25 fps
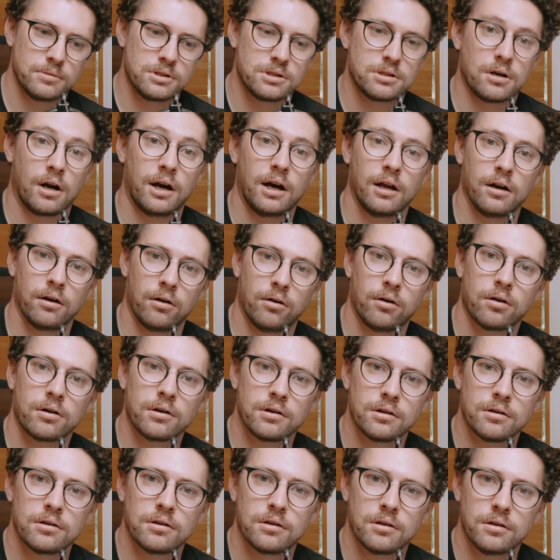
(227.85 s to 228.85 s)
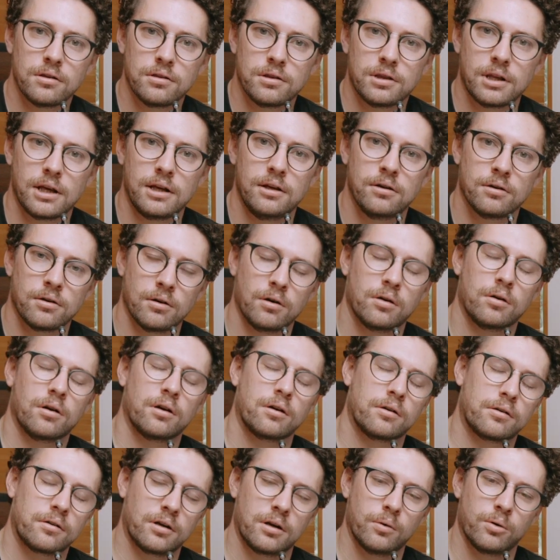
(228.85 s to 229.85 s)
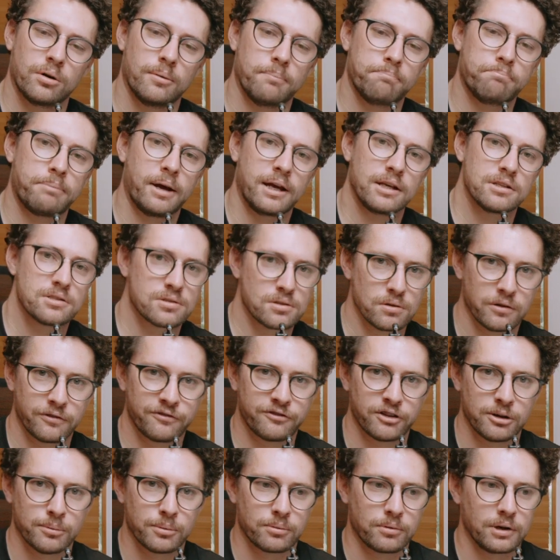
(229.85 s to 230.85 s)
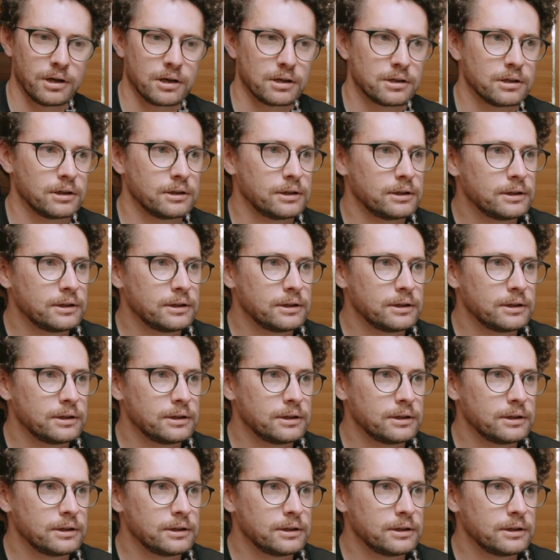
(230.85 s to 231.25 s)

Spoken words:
dialogue that you're going to want to base your film around.